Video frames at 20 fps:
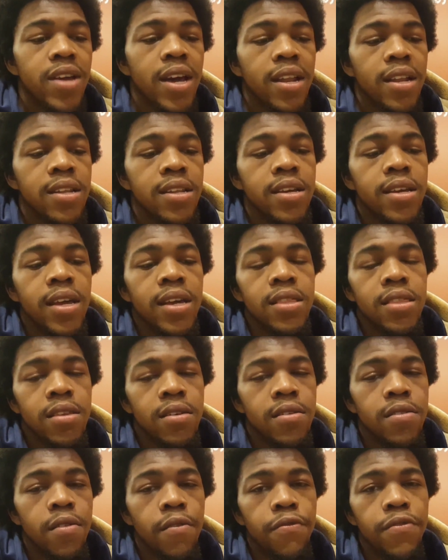got to look at
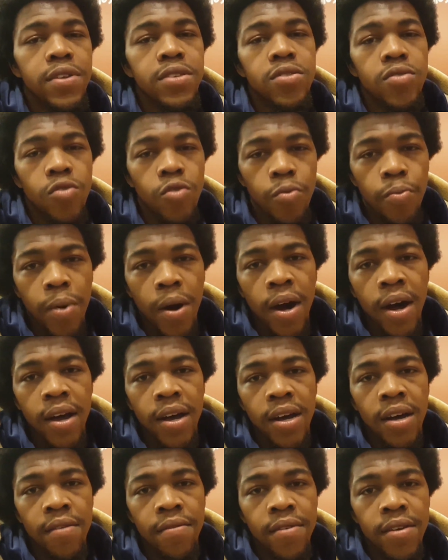the physical part
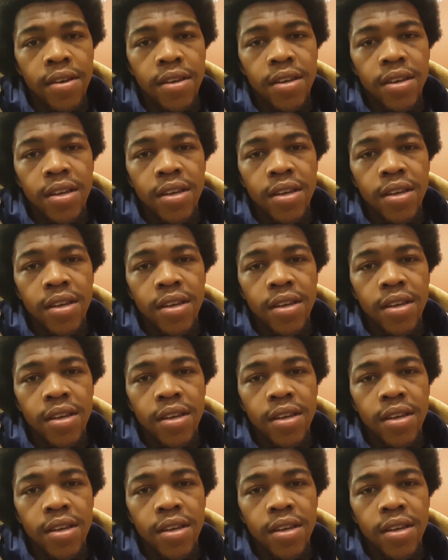of it.